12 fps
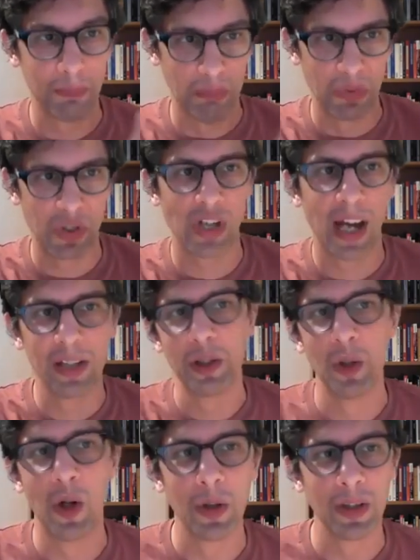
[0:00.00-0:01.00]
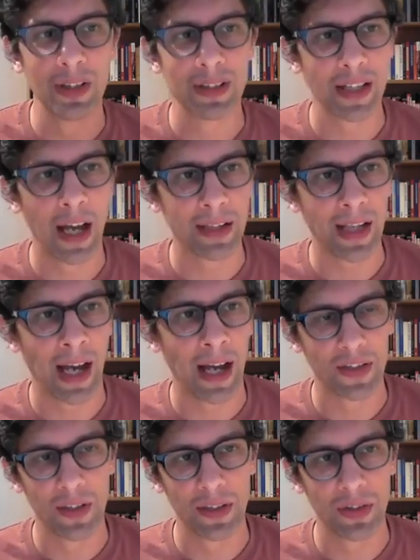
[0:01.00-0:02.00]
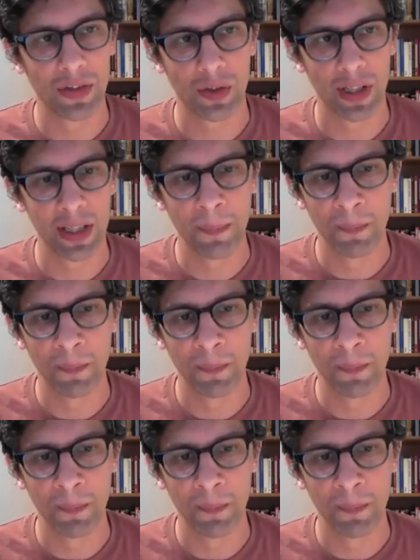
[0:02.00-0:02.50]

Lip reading: shale oil and gas industry.